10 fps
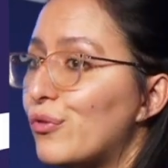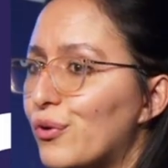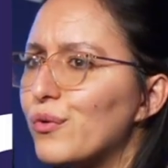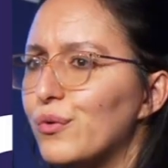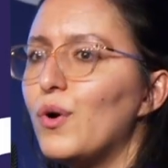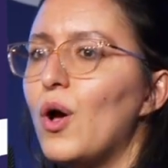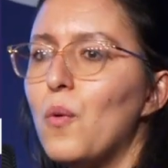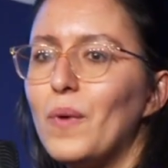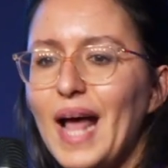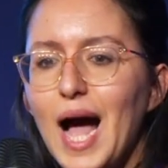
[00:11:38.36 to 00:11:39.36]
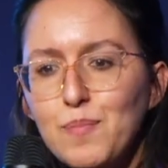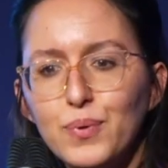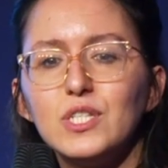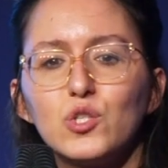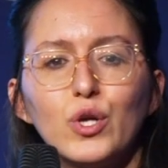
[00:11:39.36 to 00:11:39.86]
through what
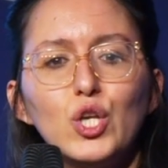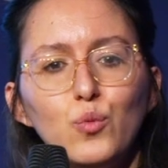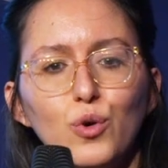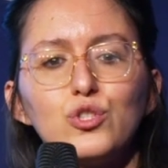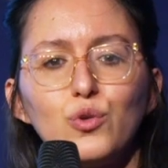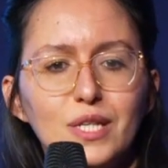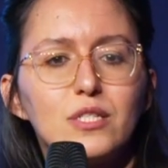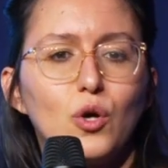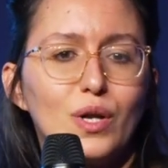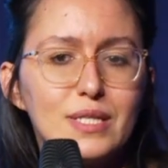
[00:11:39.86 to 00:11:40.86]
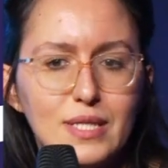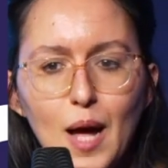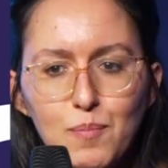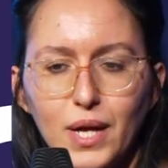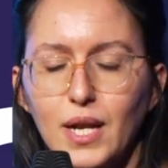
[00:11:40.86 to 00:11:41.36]
happens when you want to install a
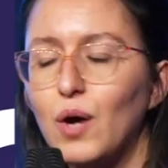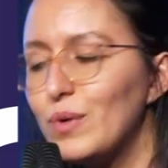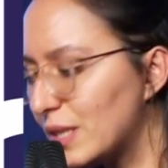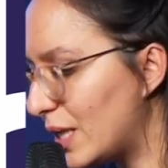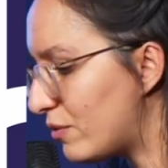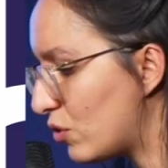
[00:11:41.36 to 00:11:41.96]
snap and how it gives you